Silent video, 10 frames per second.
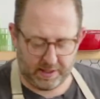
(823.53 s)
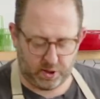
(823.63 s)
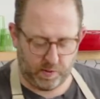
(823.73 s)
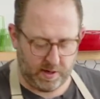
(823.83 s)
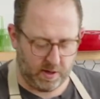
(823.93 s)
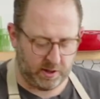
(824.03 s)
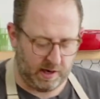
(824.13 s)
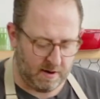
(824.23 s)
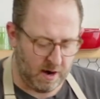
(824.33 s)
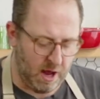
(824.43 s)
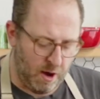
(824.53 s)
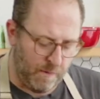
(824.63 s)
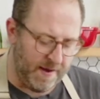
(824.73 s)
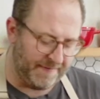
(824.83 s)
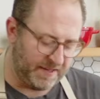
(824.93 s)
sweeteners here.
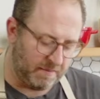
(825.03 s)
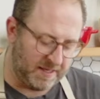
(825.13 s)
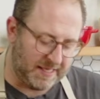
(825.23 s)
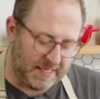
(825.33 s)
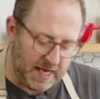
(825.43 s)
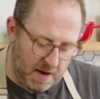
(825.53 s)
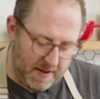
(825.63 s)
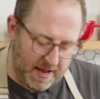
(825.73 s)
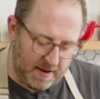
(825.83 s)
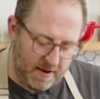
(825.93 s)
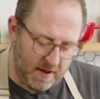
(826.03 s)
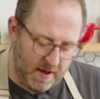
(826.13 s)
We have some cinnamon.